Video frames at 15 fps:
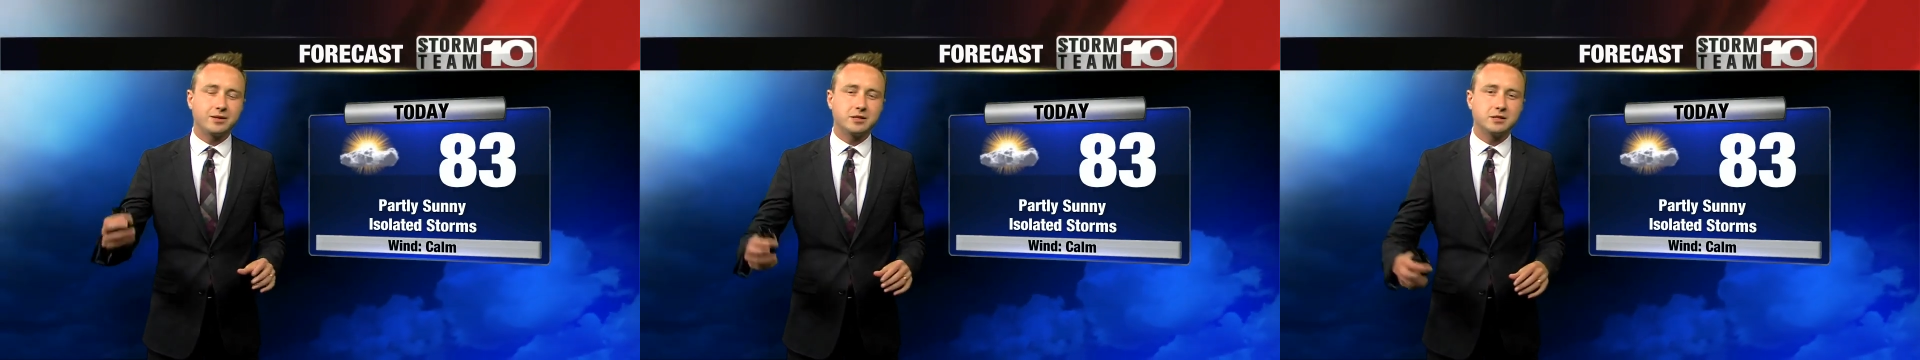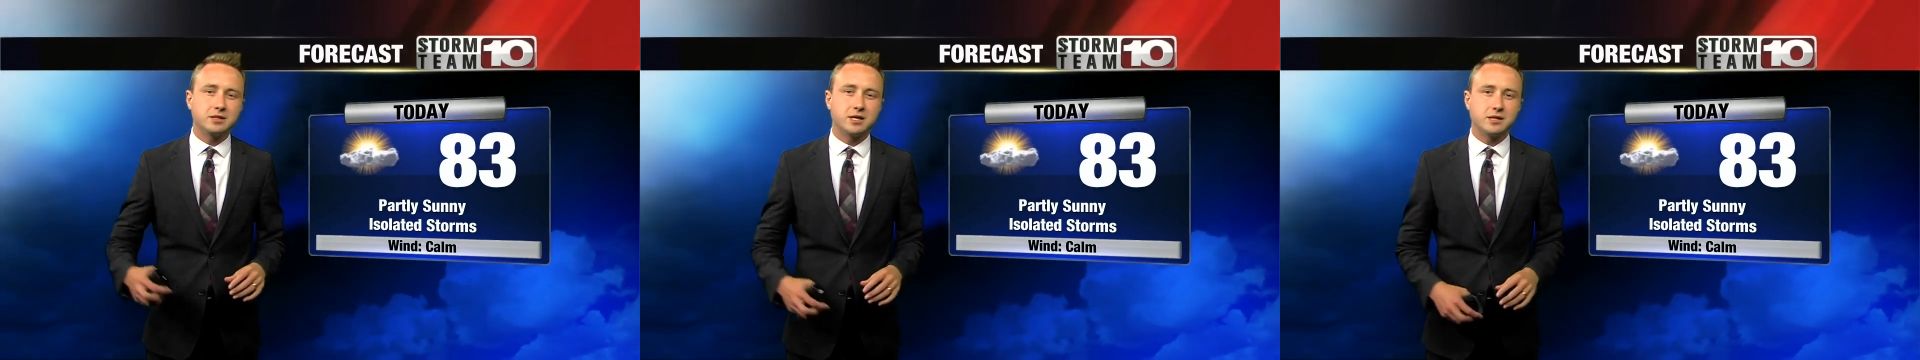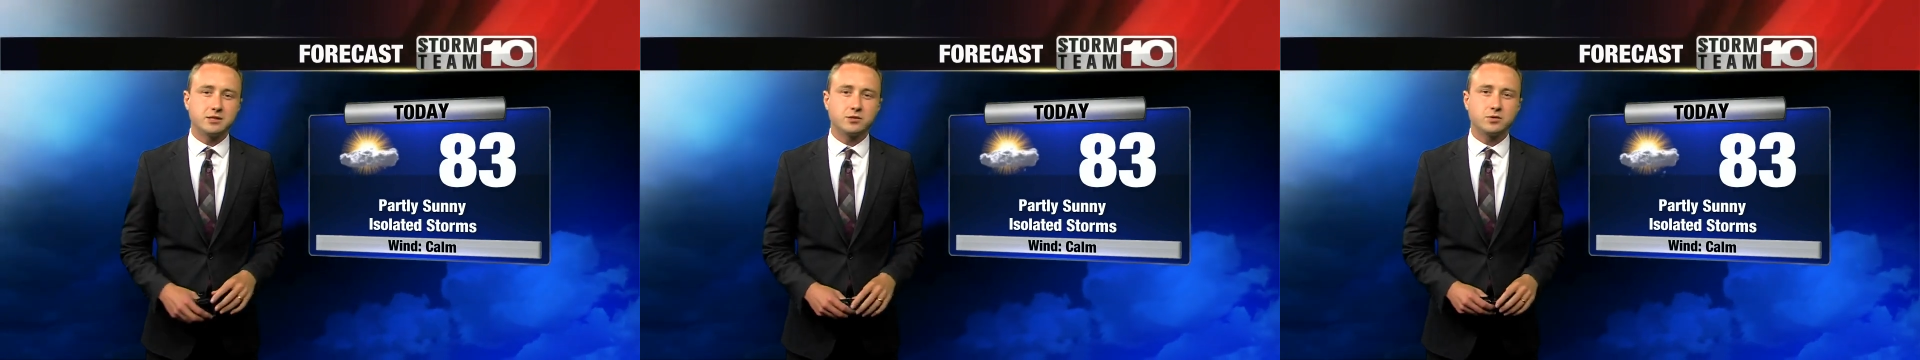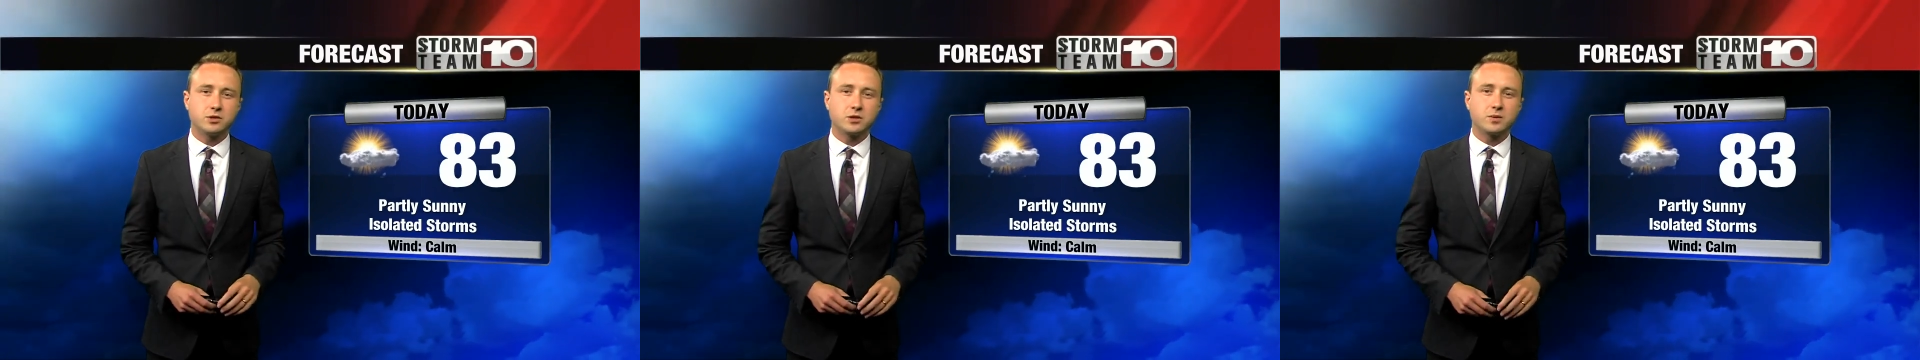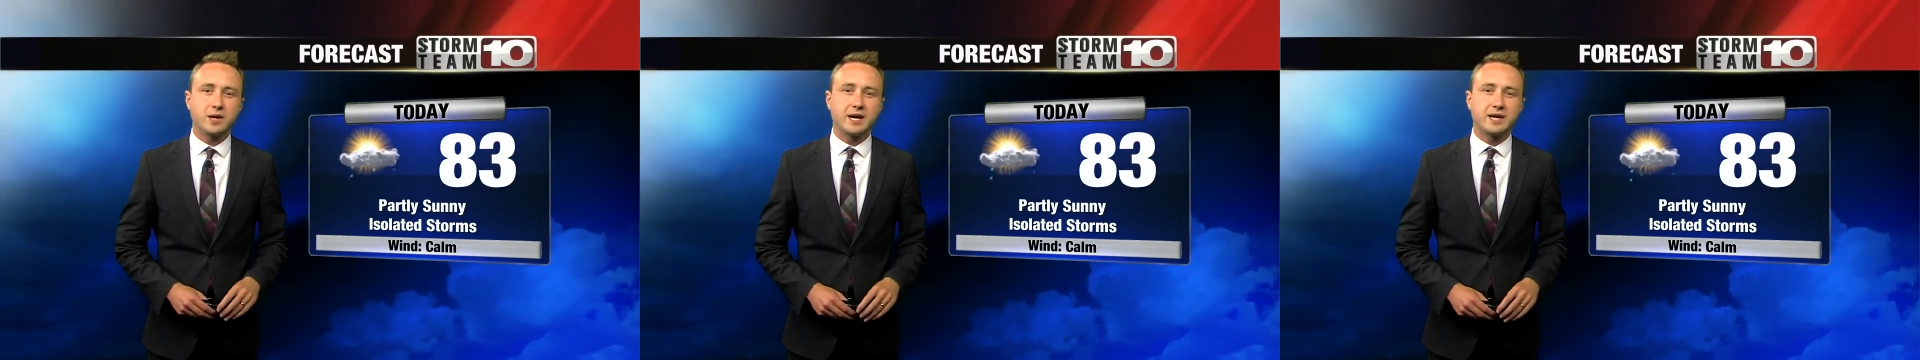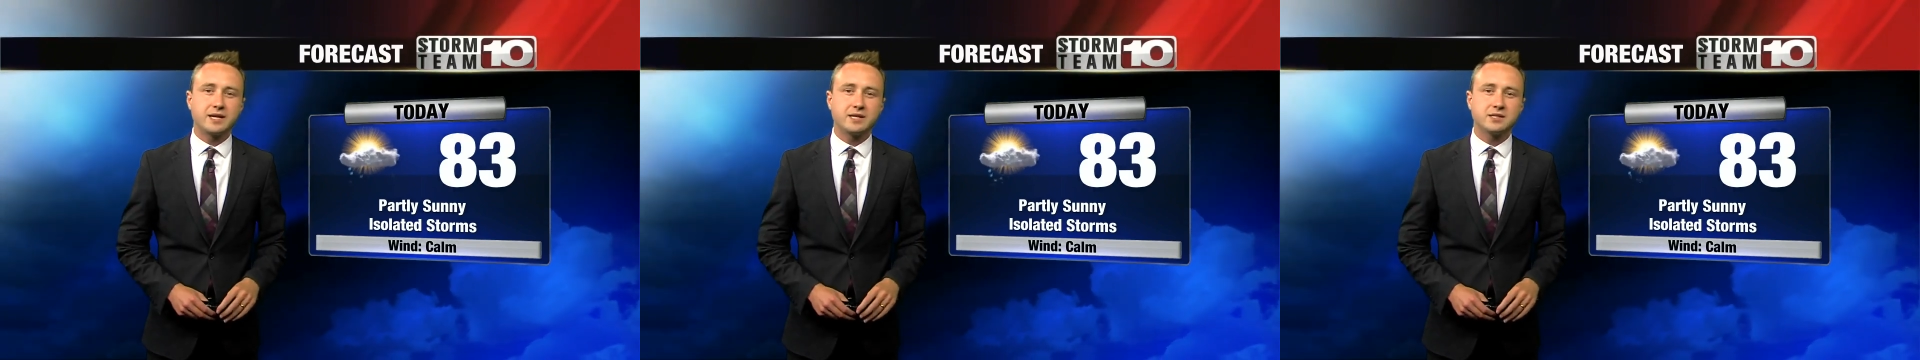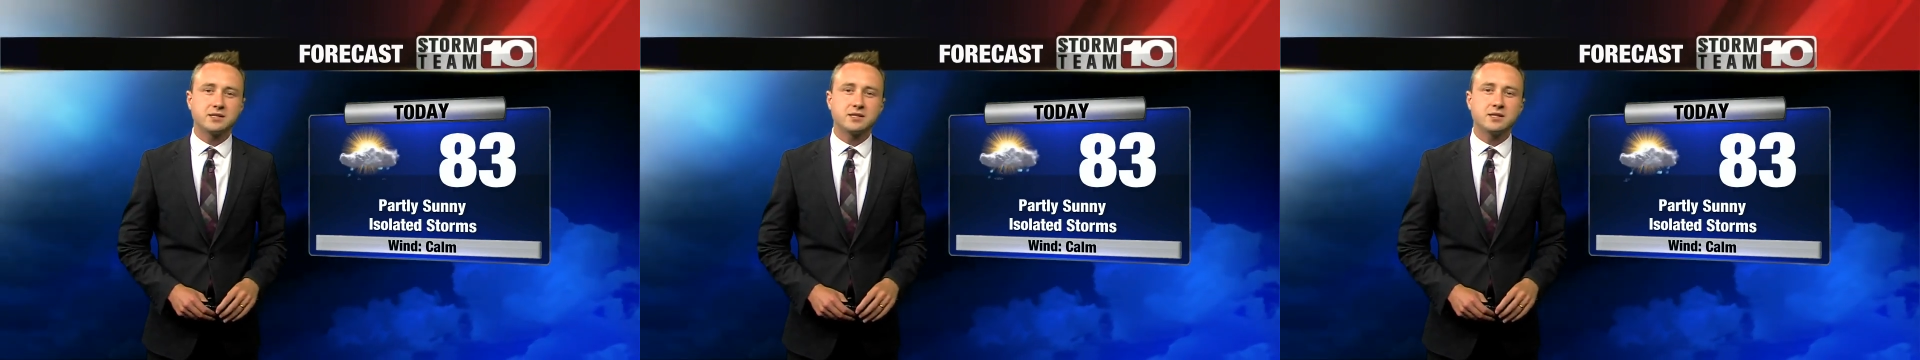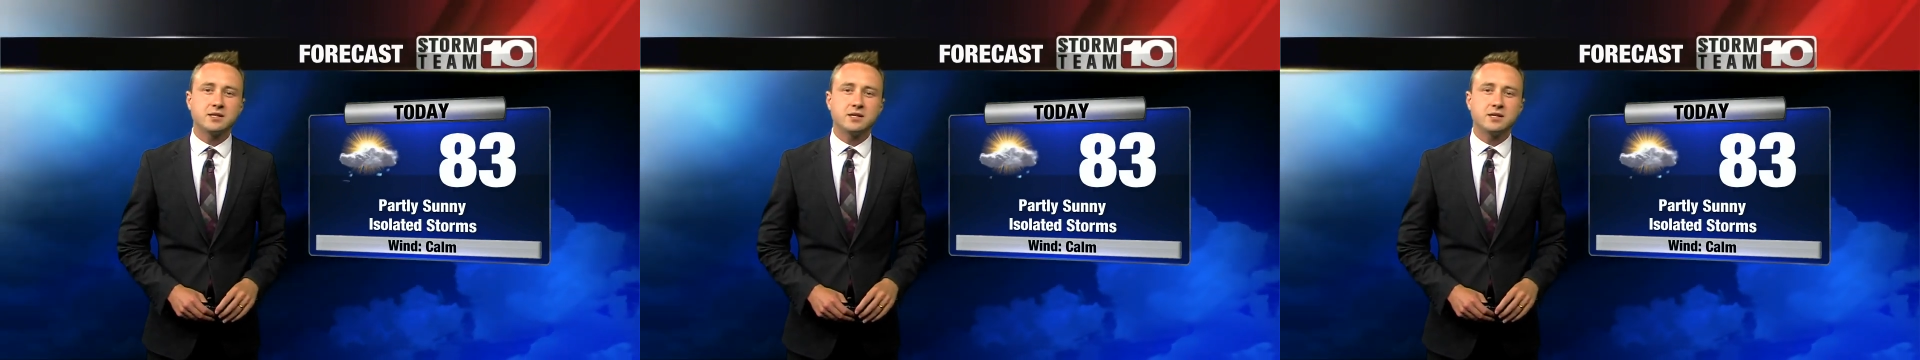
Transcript: each day. So we're in the lower 80s.